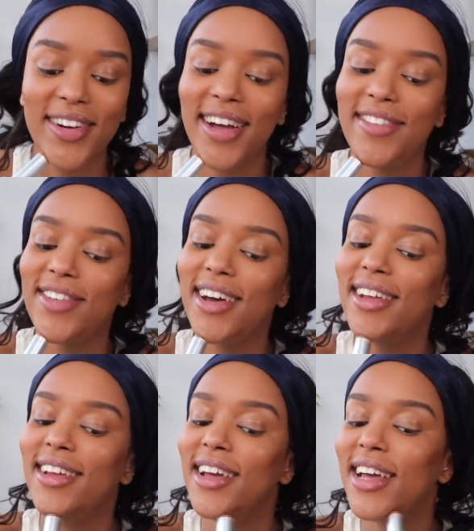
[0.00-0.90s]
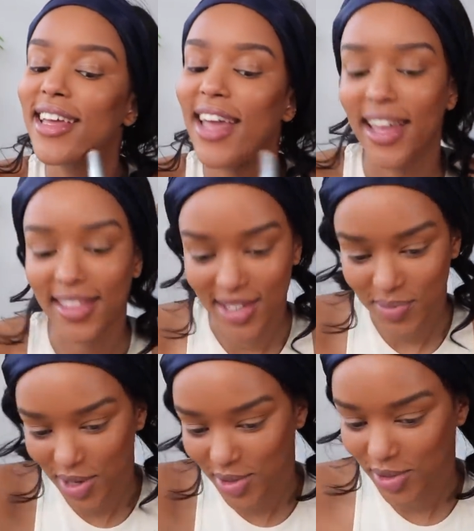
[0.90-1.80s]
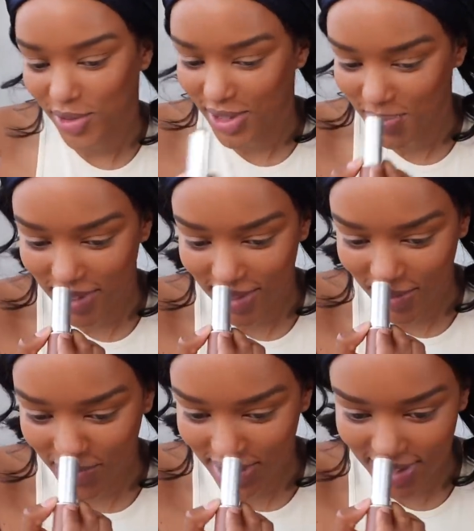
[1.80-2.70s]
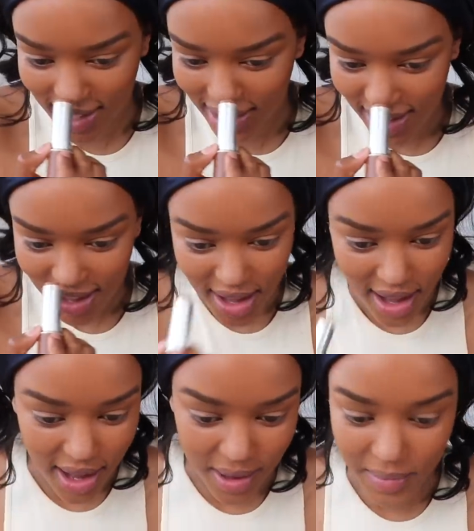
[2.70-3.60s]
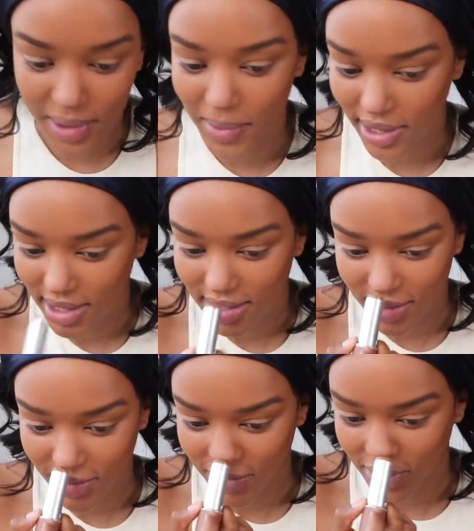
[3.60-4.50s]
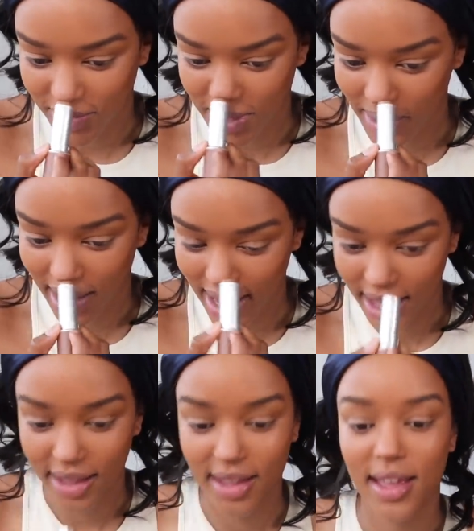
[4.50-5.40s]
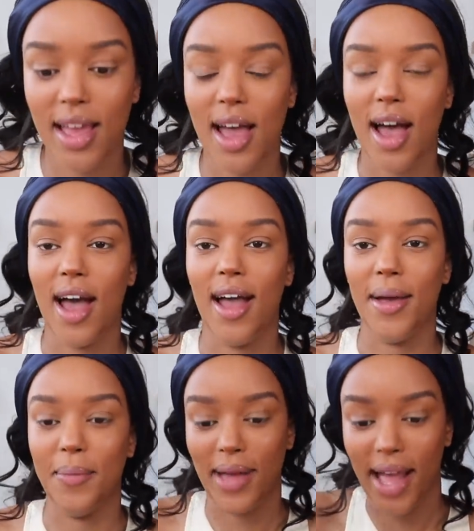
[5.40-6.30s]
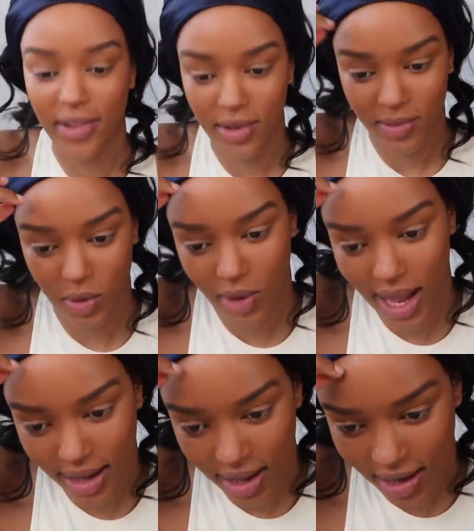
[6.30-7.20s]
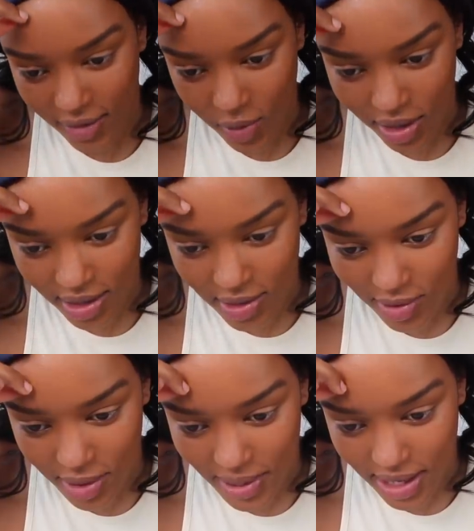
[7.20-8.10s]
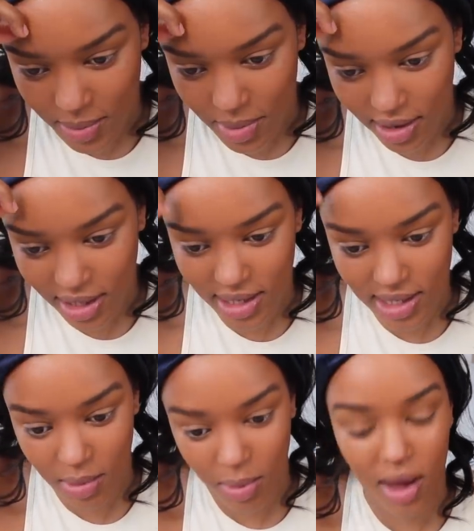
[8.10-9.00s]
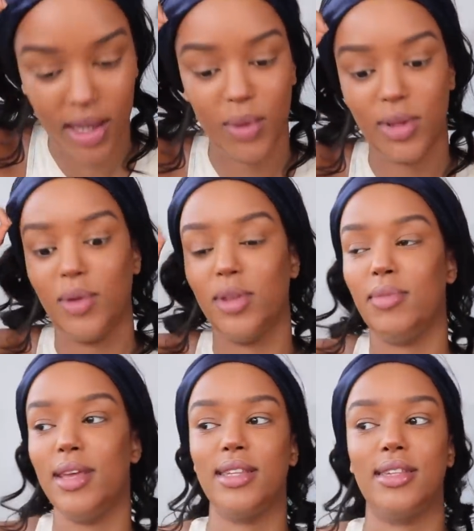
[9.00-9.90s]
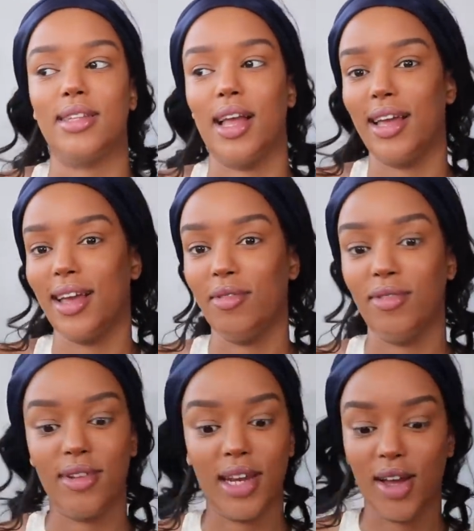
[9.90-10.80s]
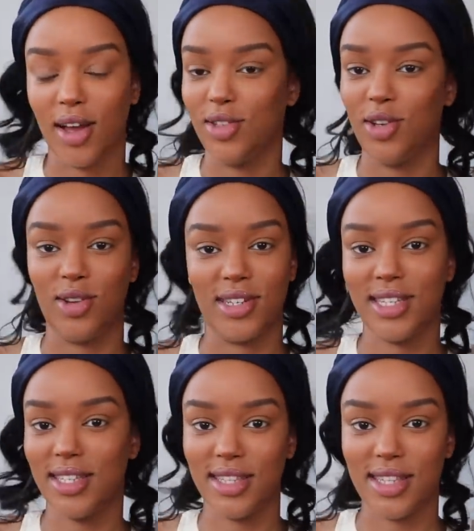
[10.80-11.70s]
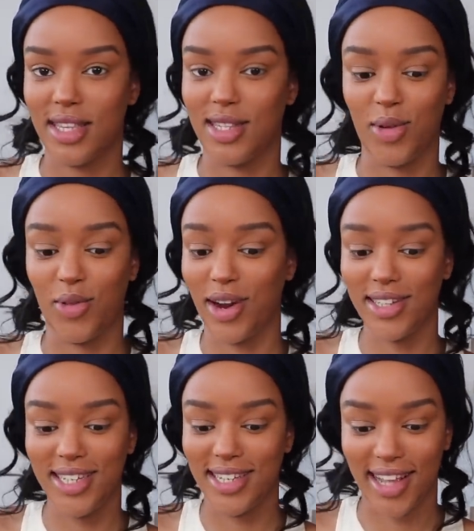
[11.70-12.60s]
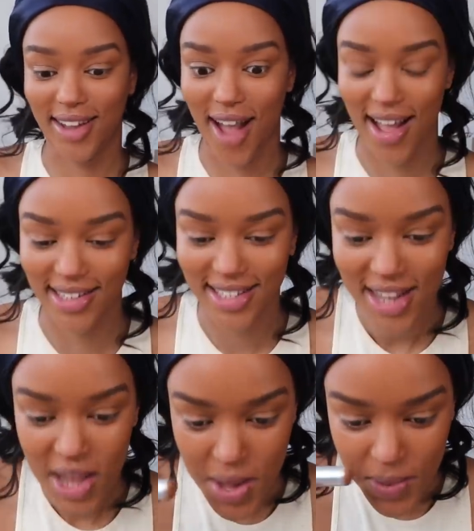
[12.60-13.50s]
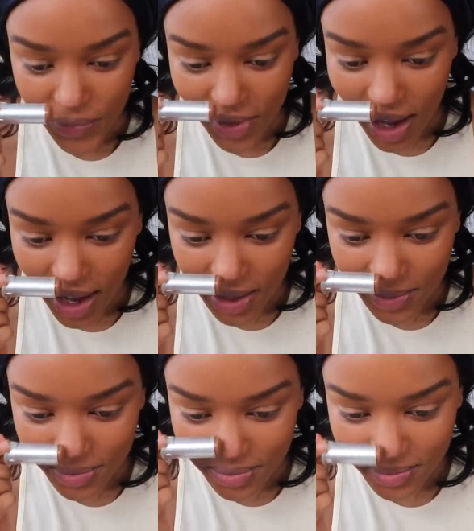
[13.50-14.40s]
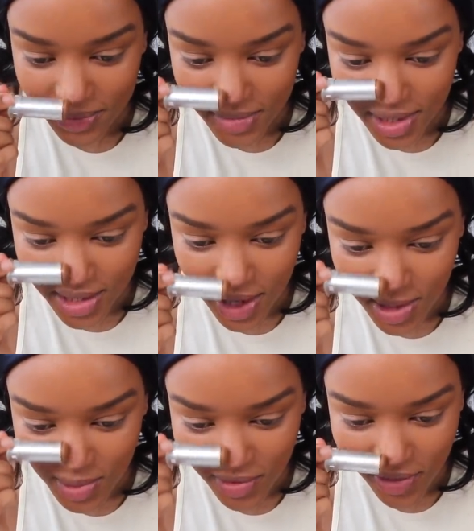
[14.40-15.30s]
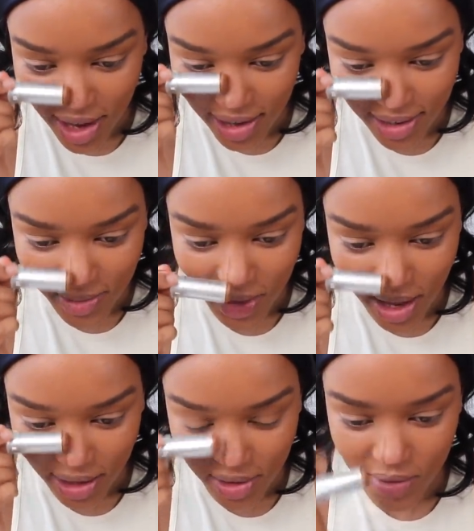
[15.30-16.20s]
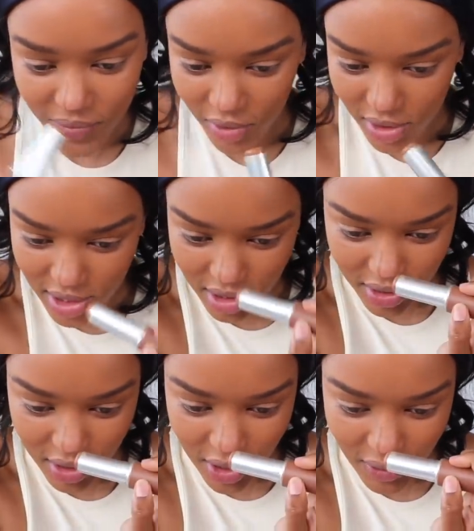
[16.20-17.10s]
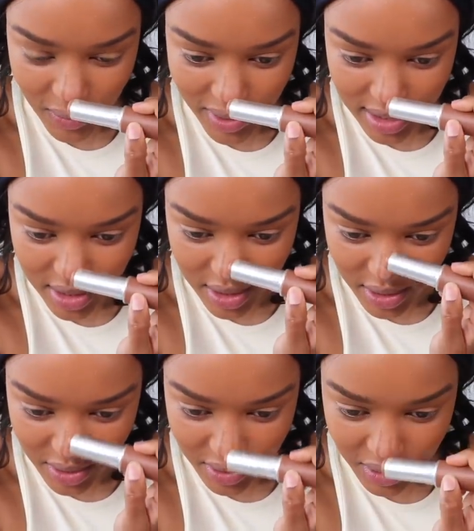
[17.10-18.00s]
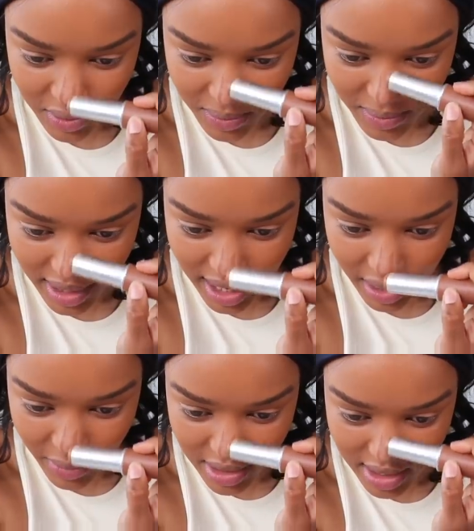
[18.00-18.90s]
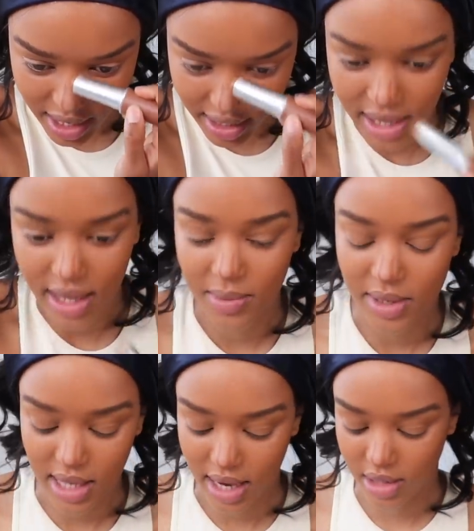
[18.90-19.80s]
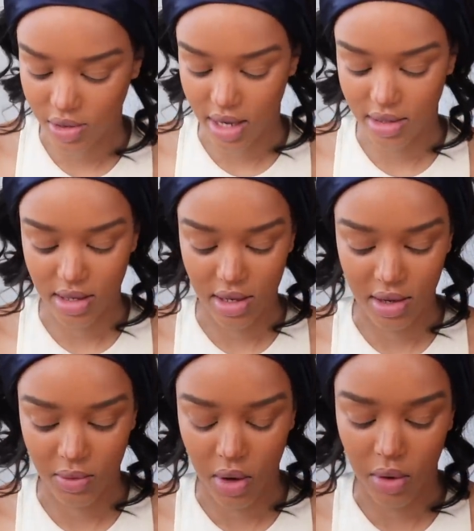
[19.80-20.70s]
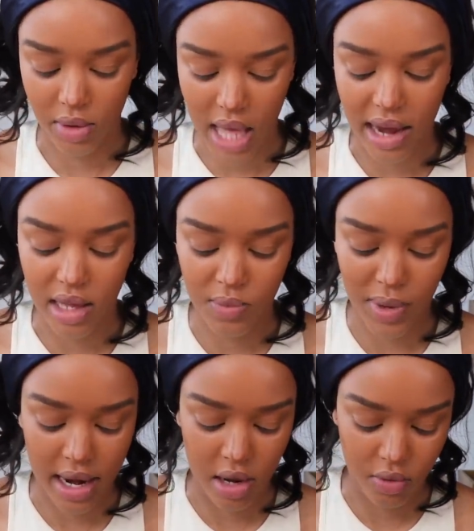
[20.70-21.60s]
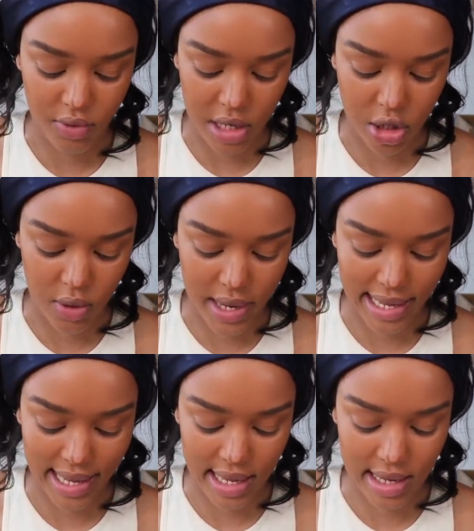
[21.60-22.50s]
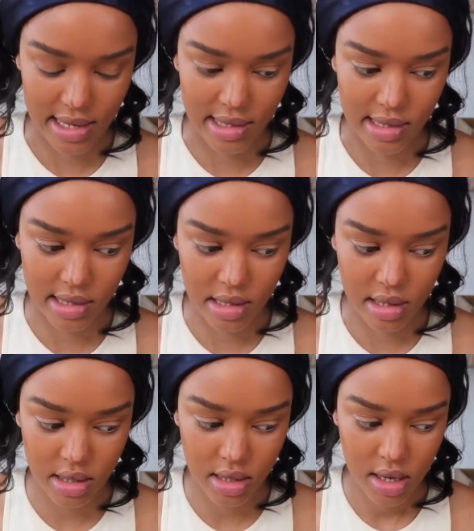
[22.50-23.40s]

quite fun getting the special treatment, obviously, um, because of obviously my leg. Um, I have to, well, Ade and everyone that's around me has to park in disabled parking when they're with me because it's like I really can't do long distances with crutches, I can't. Um, so it's been fun. We're like, not too long ago we went to me and Ade went to IKEA because Ade's trying to well Ade's planning on redoing his